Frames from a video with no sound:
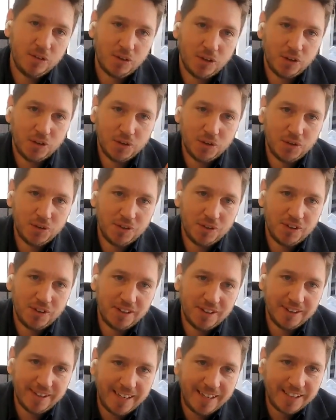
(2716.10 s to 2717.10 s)
So
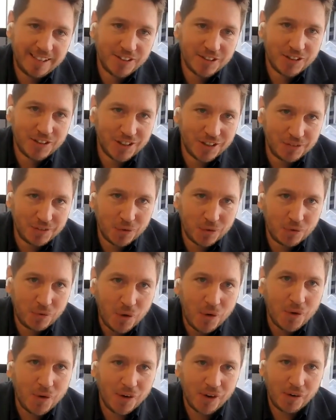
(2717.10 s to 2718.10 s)
the English Civil
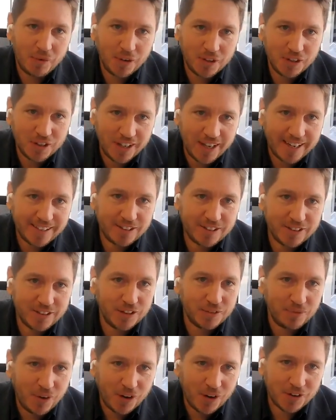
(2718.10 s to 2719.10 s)
War, which led to
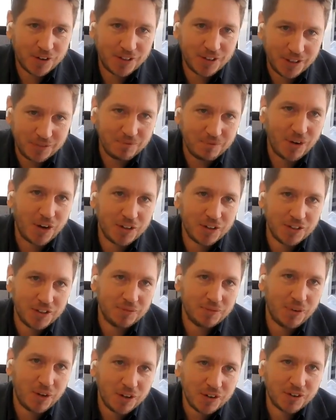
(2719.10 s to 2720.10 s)
democracy, modern
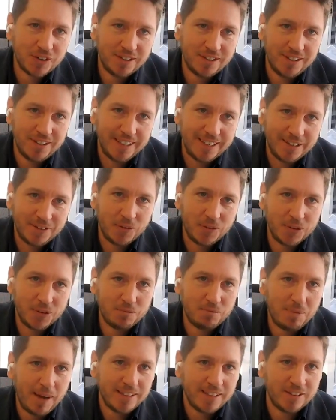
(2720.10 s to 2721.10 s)
democracy, was
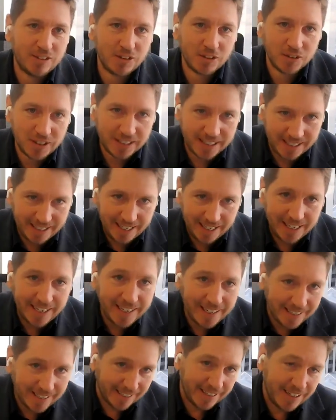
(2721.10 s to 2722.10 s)
based on the
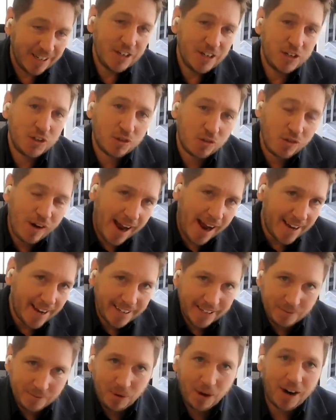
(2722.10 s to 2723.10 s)
king
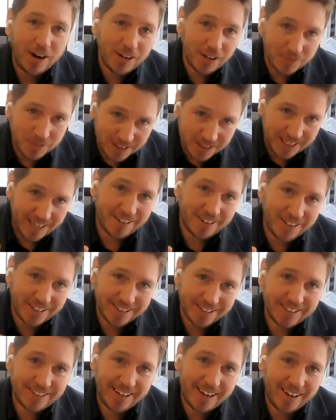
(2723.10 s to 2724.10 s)
dragging
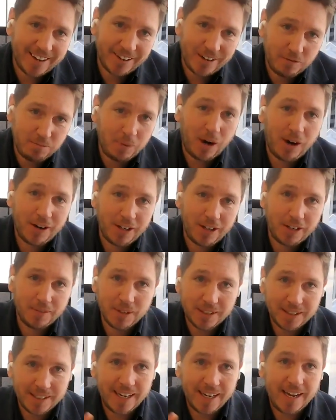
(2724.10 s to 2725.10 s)
parliamentarians out of
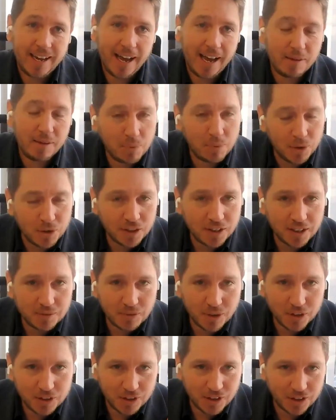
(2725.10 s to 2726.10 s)
parliament and putting
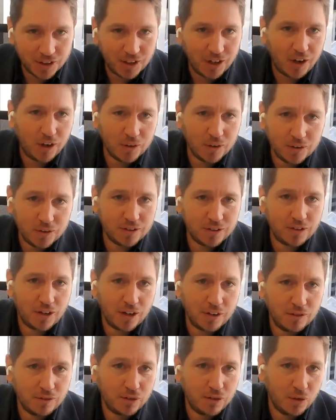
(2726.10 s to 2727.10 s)
them onto the cold
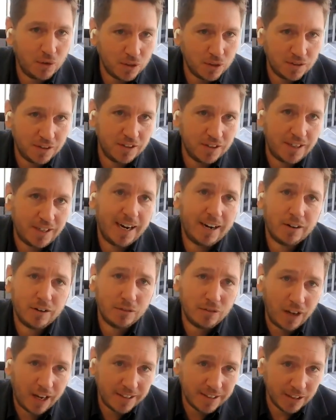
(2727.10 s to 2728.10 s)
stone floors of the Tower
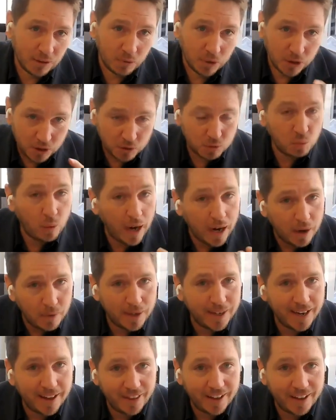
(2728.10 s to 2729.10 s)
of London, which is where
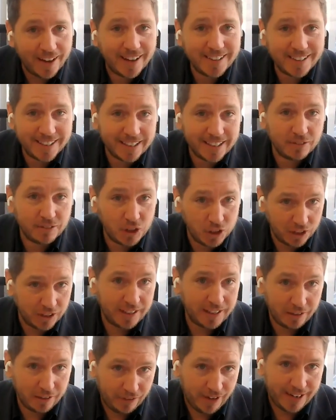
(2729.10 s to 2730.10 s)
we get the idea of
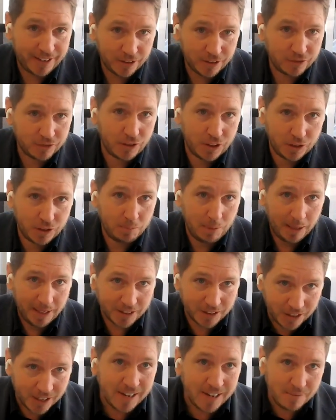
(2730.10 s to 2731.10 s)
chilling effect on free
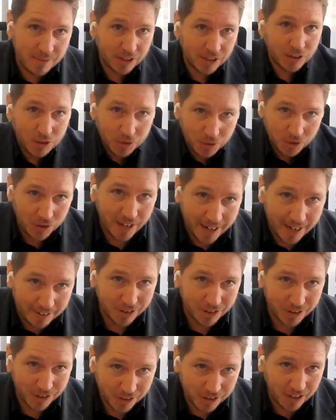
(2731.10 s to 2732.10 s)
speech, because you are
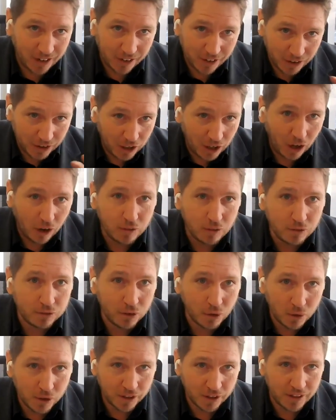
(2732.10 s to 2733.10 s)
left on a, on a cold
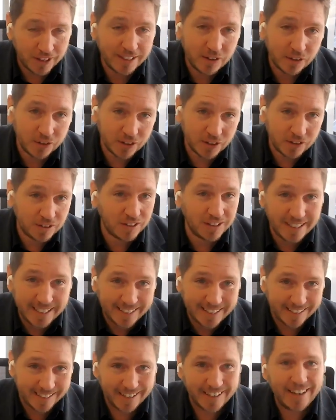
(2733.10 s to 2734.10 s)
floor to think on the
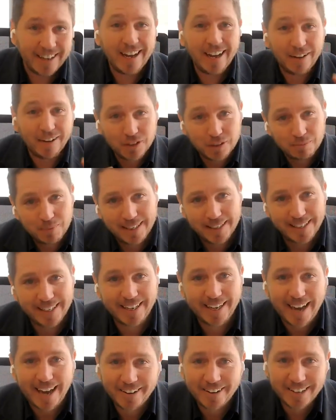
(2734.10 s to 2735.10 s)
sin of
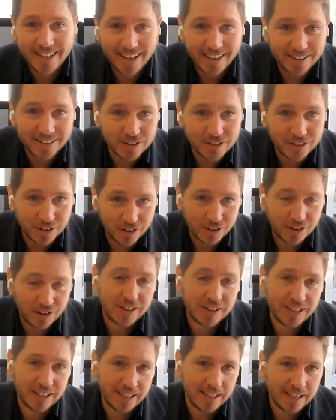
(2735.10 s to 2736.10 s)
speaking out against
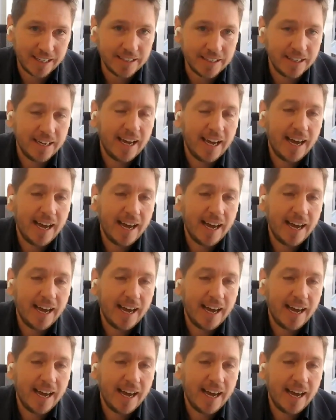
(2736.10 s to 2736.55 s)
authority.